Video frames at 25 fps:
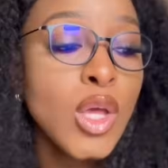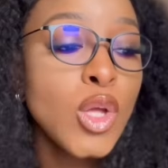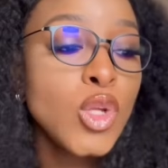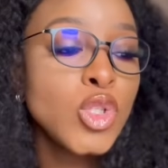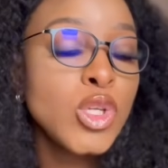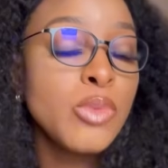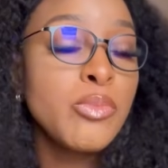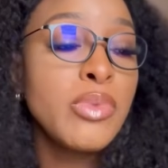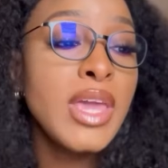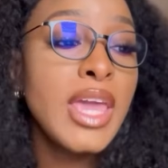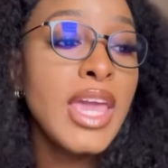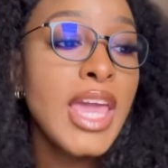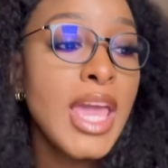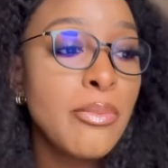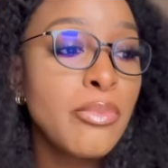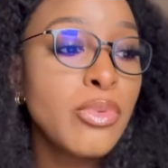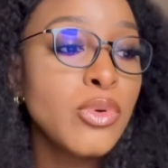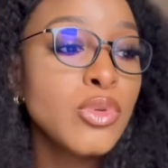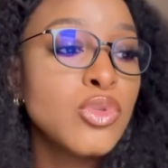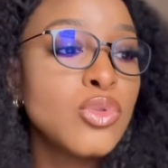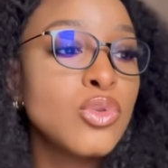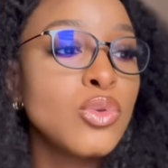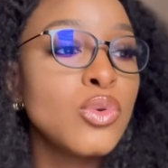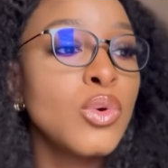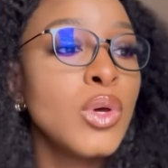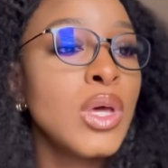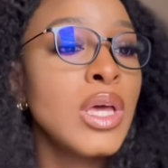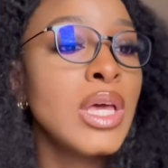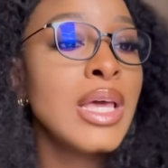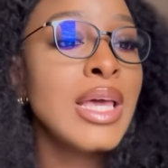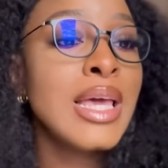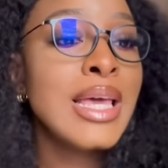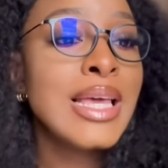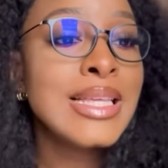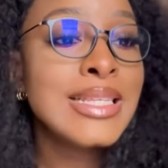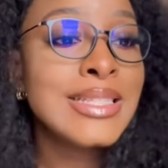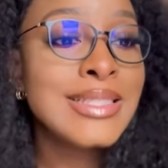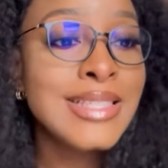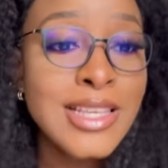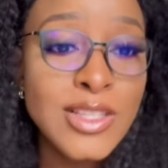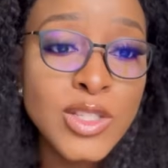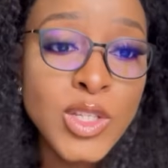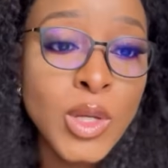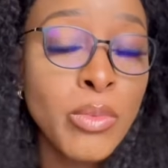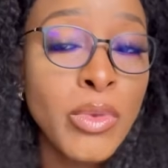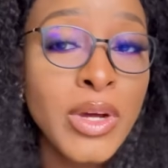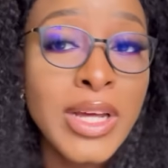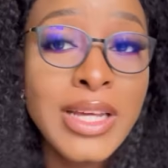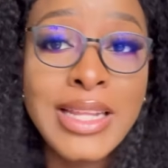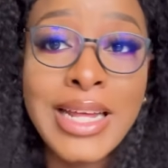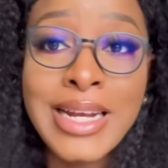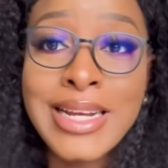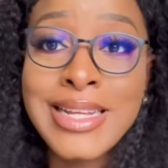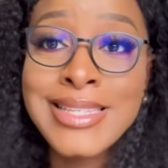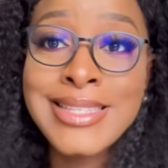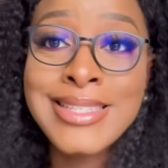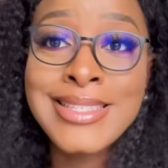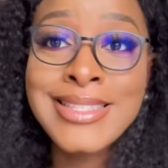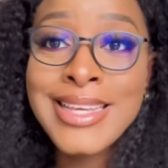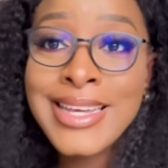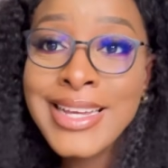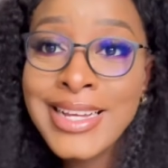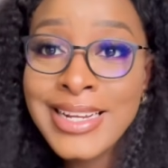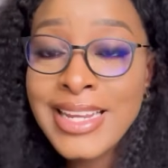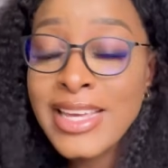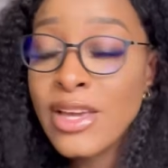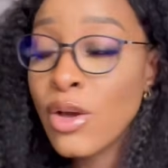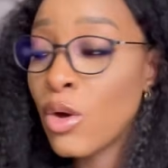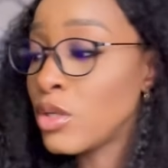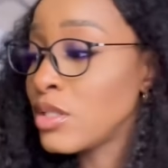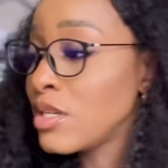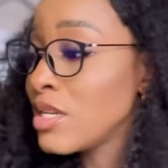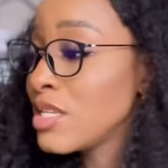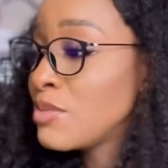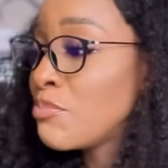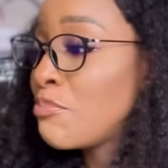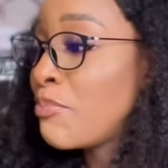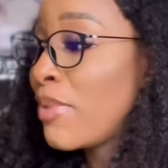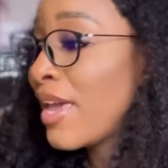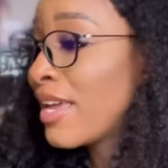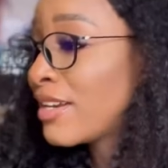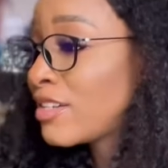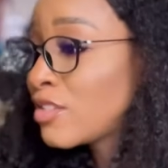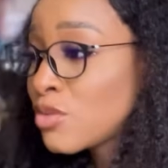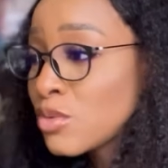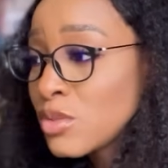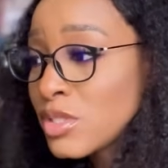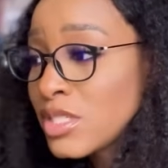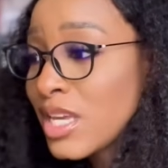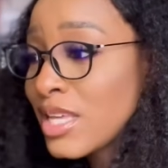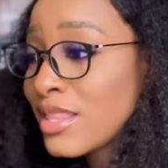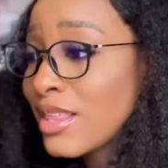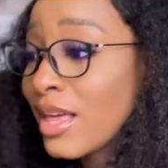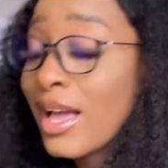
To be able to see somebody that is sickly on this bed today,